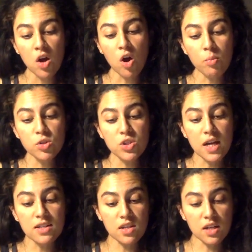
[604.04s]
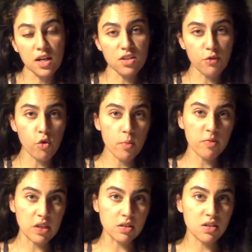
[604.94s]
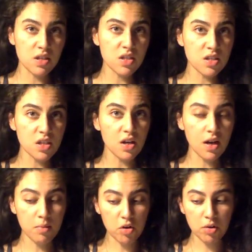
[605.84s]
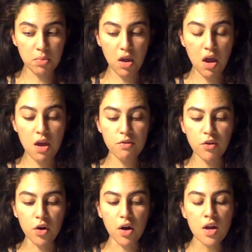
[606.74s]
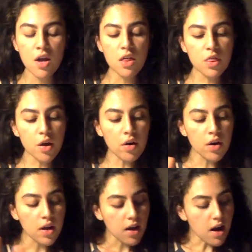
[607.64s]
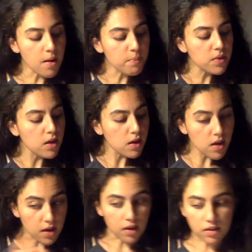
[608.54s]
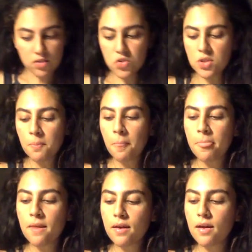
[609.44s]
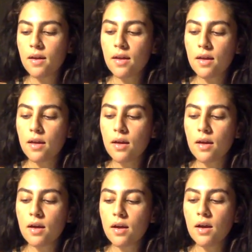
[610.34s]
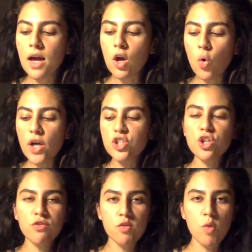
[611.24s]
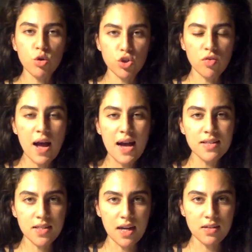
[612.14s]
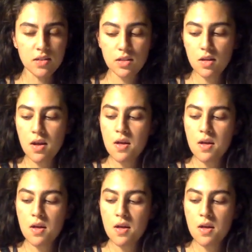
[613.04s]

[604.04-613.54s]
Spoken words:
almost as a form of consistent, I'm hearing, behavior. There is a question of emotional assets.